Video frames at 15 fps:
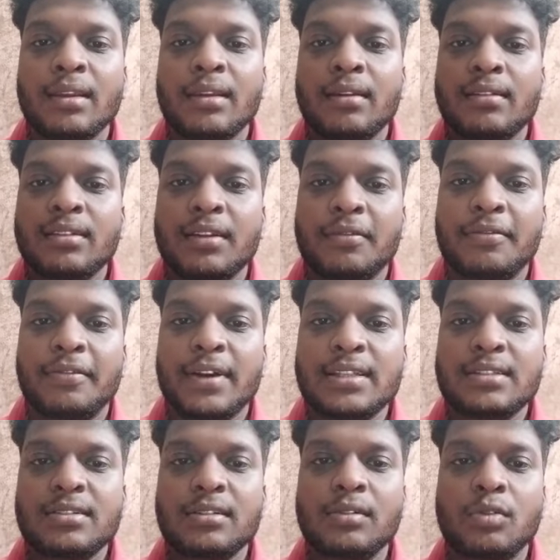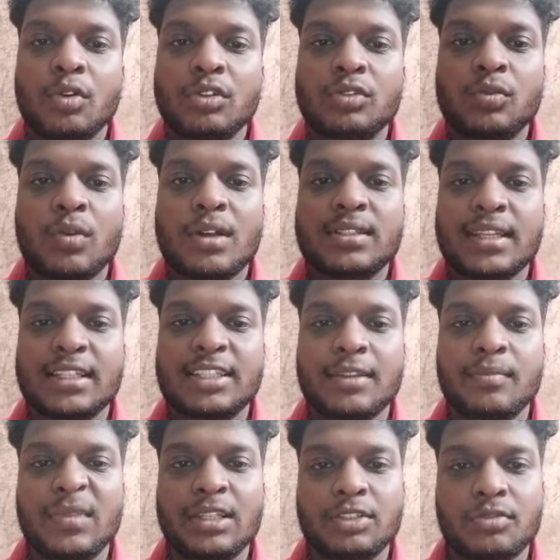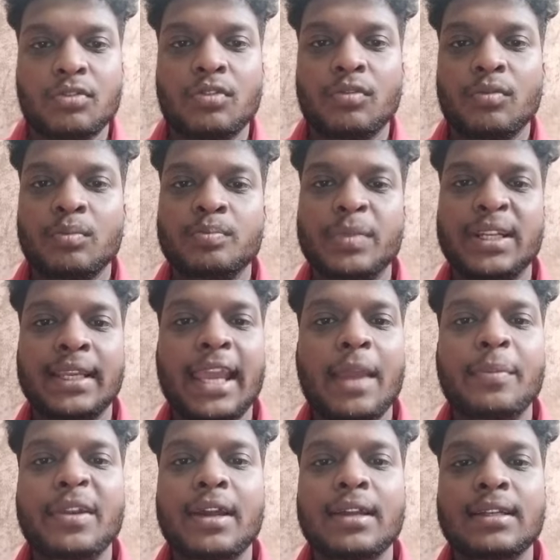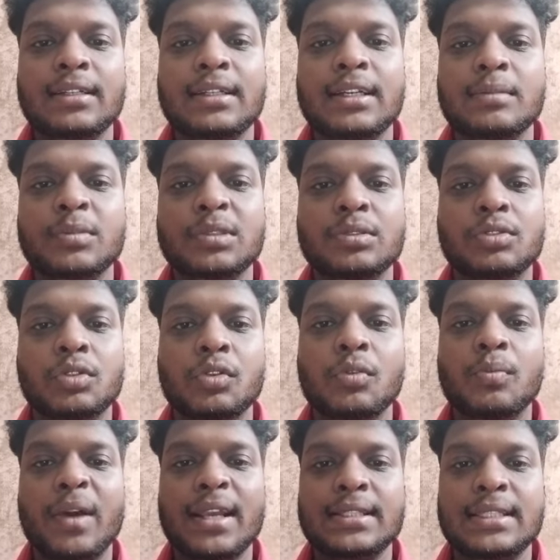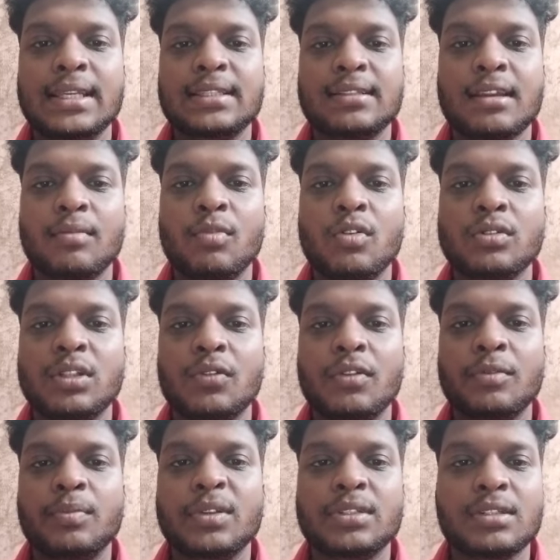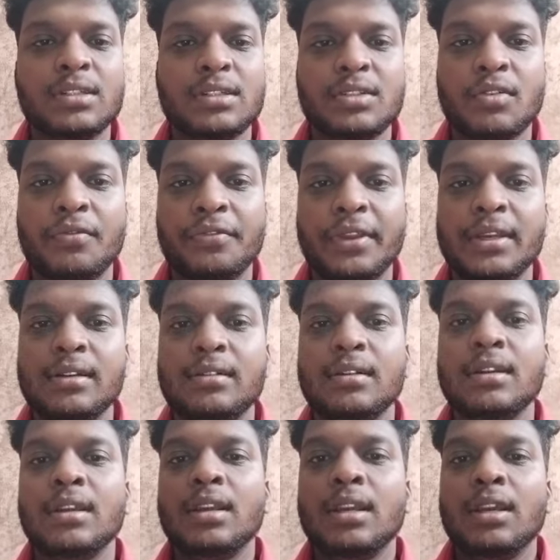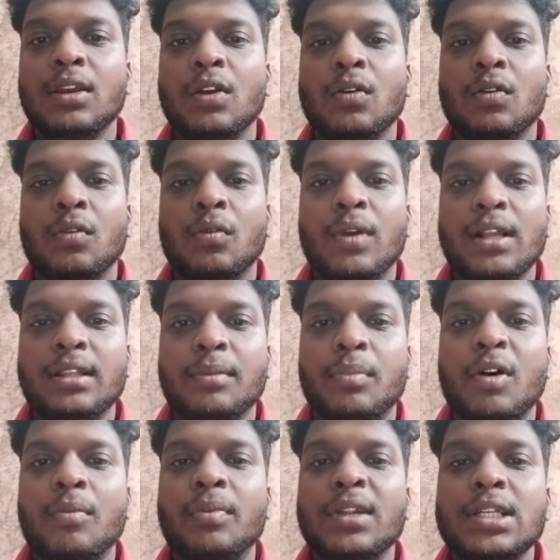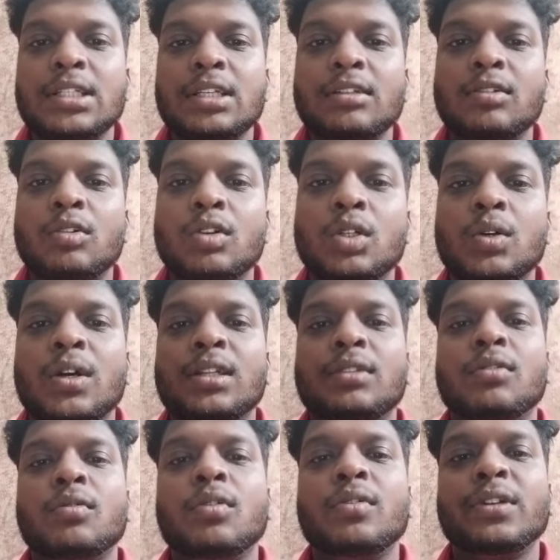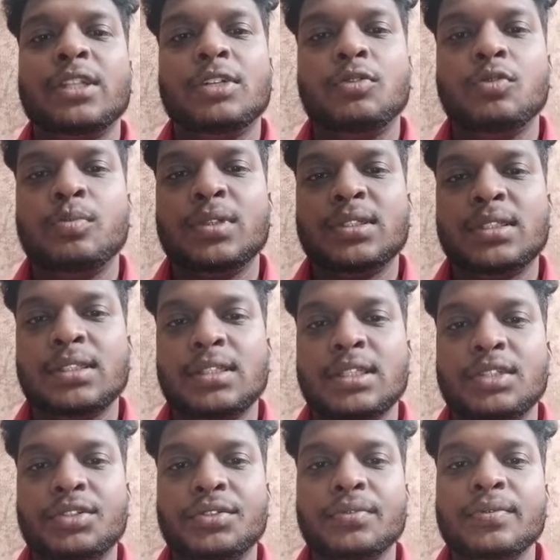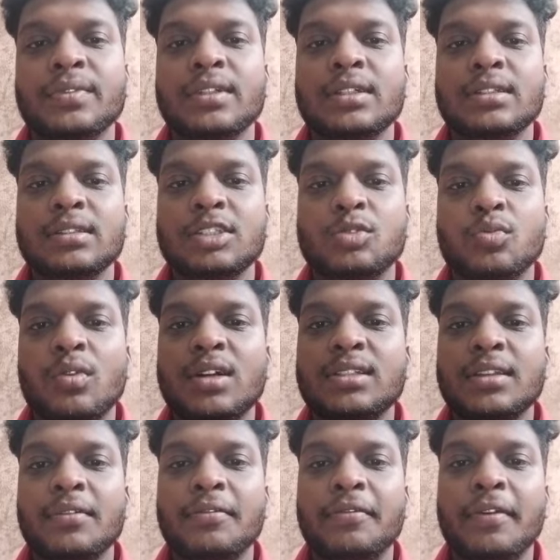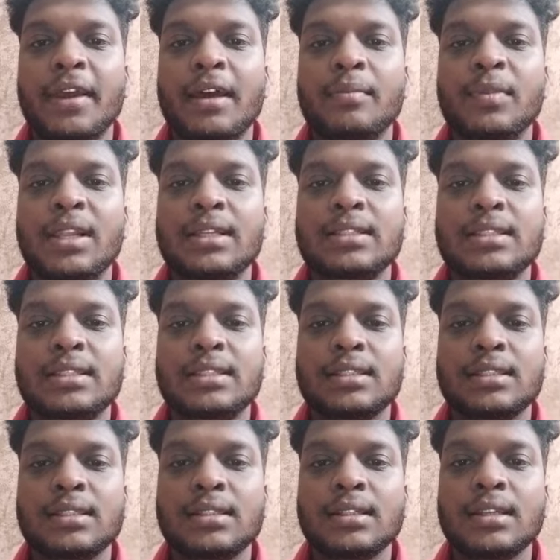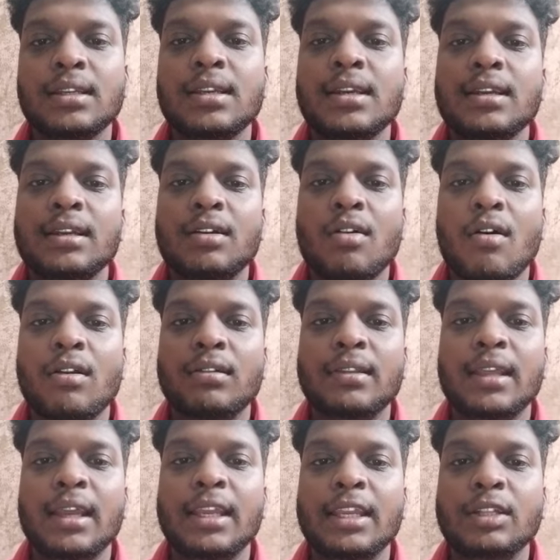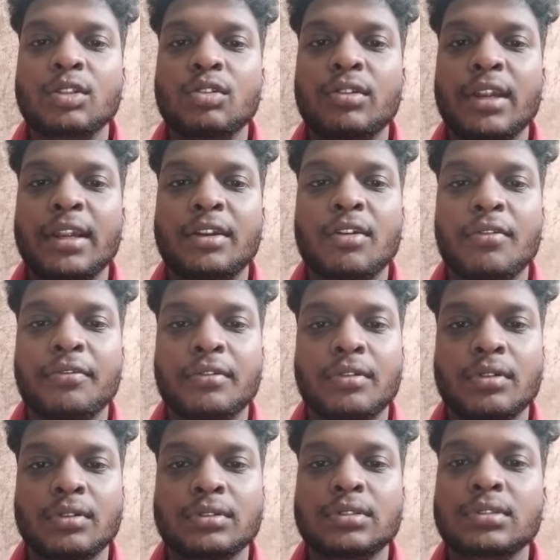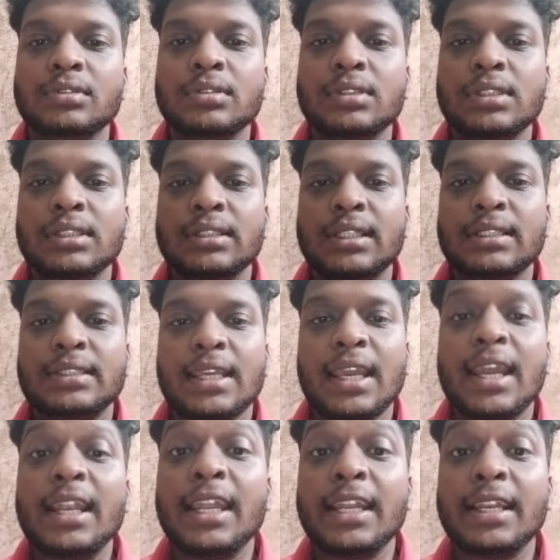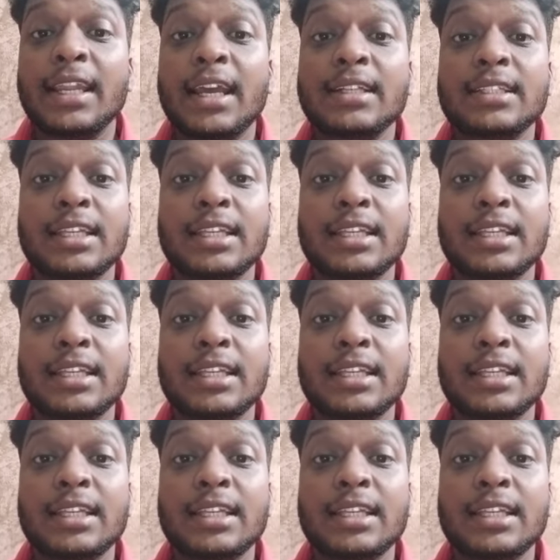The first growth was extremely slow. Per capita income grew by just about the 1% of year, while the population grew at over the 2%. This was a famous called the Hindu rate of growth. The second, India's